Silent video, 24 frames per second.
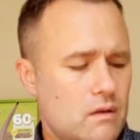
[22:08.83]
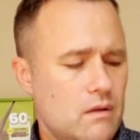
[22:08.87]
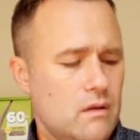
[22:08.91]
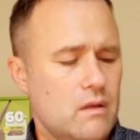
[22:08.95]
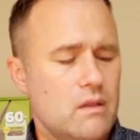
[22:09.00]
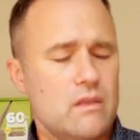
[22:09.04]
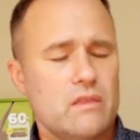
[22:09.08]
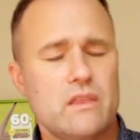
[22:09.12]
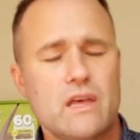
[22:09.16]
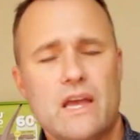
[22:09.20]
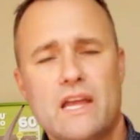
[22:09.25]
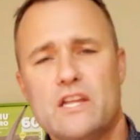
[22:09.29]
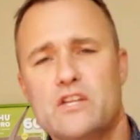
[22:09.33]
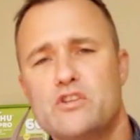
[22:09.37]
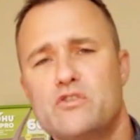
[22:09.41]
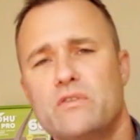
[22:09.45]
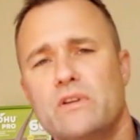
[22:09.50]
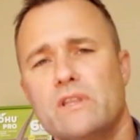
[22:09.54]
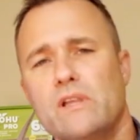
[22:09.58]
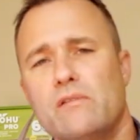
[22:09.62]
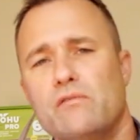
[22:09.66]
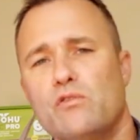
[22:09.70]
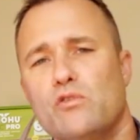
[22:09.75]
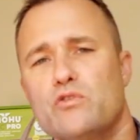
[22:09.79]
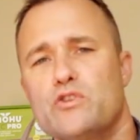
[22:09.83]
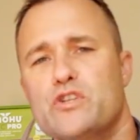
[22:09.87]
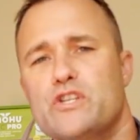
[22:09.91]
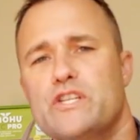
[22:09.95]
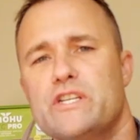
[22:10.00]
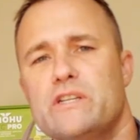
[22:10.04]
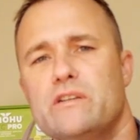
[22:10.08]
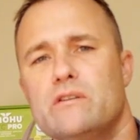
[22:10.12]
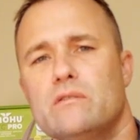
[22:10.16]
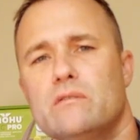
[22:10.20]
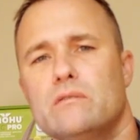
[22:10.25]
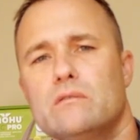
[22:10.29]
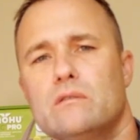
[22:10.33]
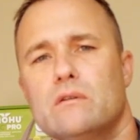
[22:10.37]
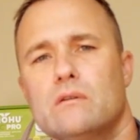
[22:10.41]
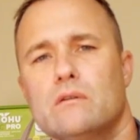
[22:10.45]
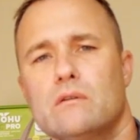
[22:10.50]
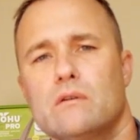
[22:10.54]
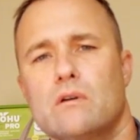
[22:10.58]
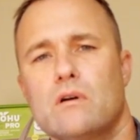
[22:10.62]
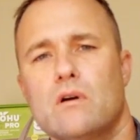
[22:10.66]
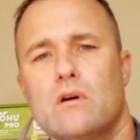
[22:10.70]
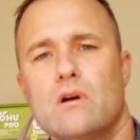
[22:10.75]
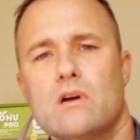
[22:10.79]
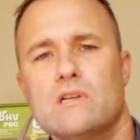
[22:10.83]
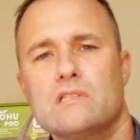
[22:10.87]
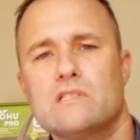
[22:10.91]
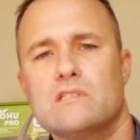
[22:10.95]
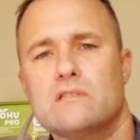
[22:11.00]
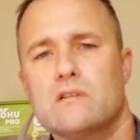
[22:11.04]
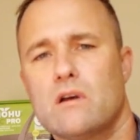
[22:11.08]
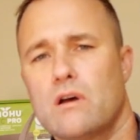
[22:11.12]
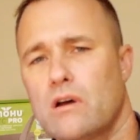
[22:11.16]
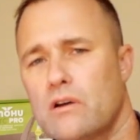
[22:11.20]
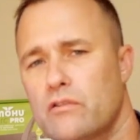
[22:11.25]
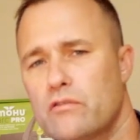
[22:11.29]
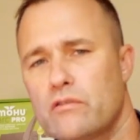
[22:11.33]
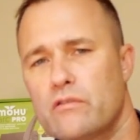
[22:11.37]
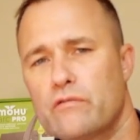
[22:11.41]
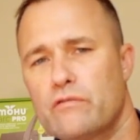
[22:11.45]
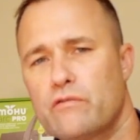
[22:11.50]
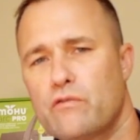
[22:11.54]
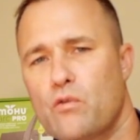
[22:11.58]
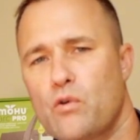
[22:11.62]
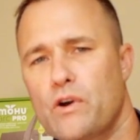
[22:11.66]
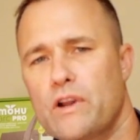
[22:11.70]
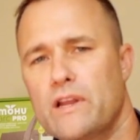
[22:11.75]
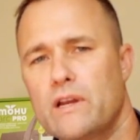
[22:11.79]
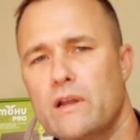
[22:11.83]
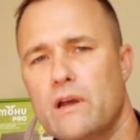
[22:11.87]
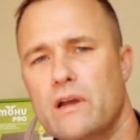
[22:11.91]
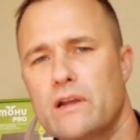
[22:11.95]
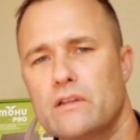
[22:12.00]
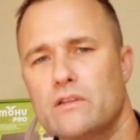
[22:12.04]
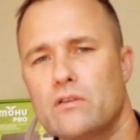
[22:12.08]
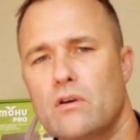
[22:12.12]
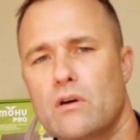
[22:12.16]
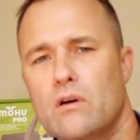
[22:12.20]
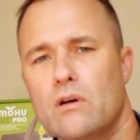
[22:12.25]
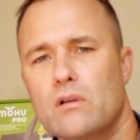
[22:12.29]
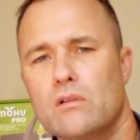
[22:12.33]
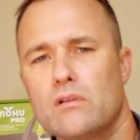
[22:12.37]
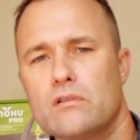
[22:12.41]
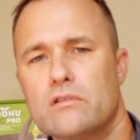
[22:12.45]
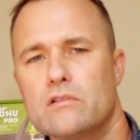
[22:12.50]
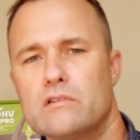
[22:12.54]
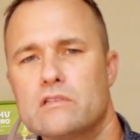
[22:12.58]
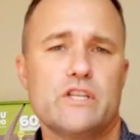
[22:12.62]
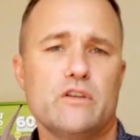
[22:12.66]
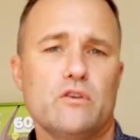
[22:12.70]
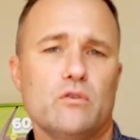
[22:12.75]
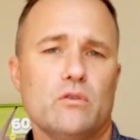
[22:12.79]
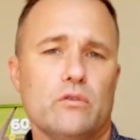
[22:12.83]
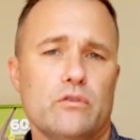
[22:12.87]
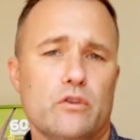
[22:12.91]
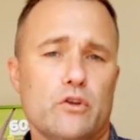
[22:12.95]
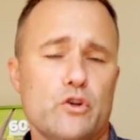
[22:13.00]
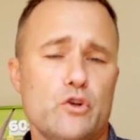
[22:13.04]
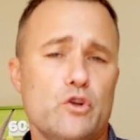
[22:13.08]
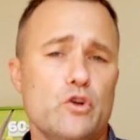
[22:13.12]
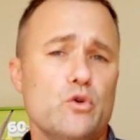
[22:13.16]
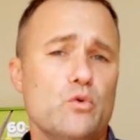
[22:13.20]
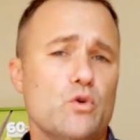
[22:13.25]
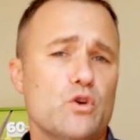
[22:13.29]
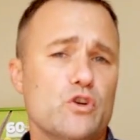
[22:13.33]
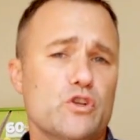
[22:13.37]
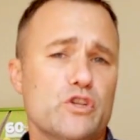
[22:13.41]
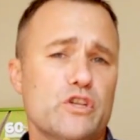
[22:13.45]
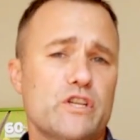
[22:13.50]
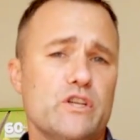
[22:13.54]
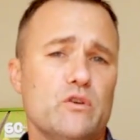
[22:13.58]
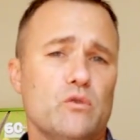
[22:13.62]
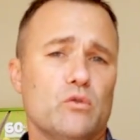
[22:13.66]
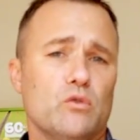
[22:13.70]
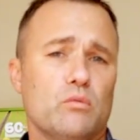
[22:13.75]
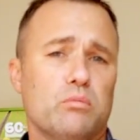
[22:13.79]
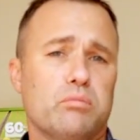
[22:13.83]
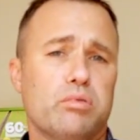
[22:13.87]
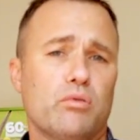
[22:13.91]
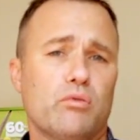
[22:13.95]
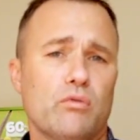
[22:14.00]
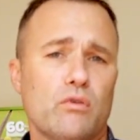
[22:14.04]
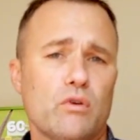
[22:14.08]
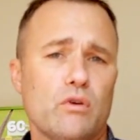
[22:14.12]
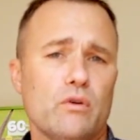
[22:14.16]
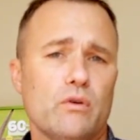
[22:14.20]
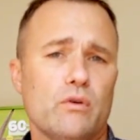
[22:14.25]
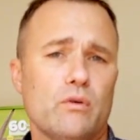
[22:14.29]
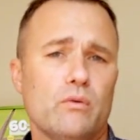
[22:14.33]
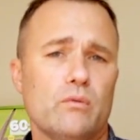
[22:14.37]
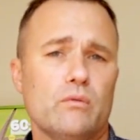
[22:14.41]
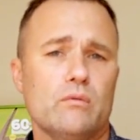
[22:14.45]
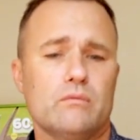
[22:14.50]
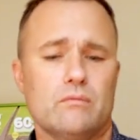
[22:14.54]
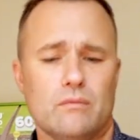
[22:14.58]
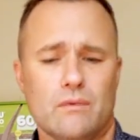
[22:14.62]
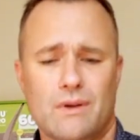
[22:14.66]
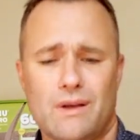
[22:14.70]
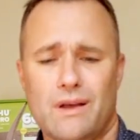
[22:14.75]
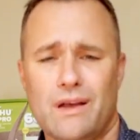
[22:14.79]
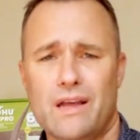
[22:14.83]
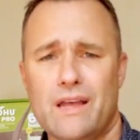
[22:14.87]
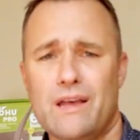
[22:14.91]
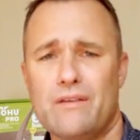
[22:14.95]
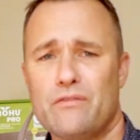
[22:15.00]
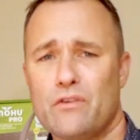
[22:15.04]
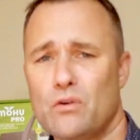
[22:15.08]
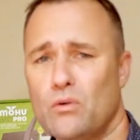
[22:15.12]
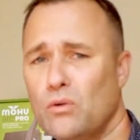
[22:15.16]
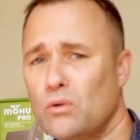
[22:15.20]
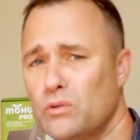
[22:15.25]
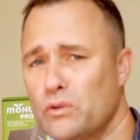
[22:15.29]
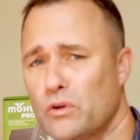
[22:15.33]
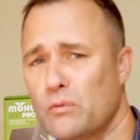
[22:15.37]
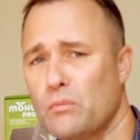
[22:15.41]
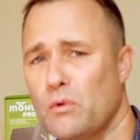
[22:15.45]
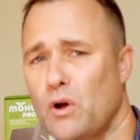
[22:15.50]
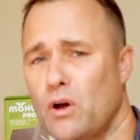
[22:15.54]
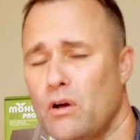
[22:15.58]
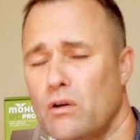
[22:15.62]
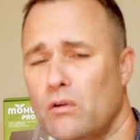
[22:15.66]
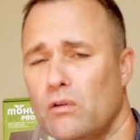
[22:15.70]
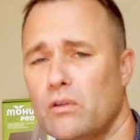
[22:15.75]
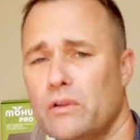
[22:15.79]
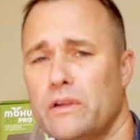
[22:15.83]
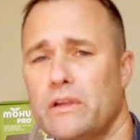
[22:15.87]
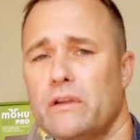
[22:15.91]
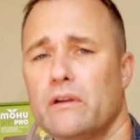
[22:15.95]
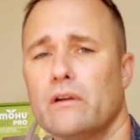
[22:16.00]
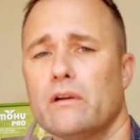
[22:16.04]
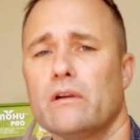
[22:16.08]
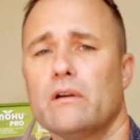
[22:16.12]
The entry-level Shield costs $149. The newer Shield Pro, I have an older model here,